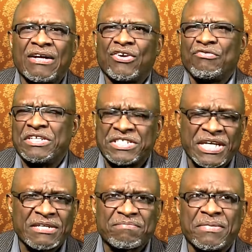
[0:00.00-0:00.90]
your
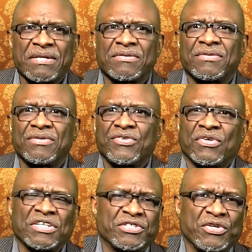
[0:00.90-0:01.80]
resentment, your
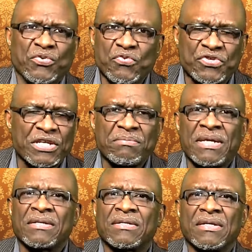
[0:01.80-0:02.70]

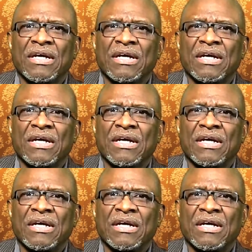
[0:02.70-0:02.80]
disillusionment,